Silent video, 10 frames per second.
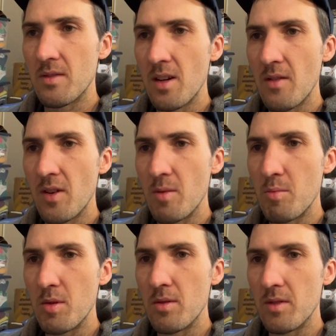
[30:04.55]
very, very
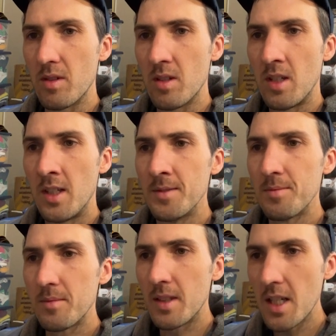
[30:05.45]
beautiful.
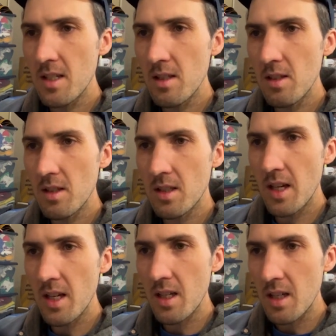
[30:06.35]
This looks
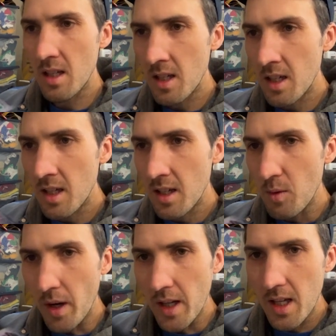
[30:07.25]
like,
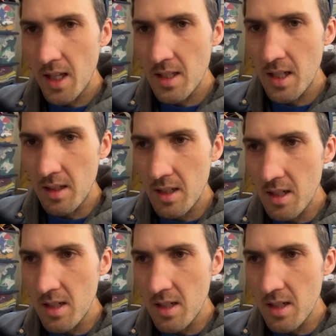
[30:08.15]
what I can't tell here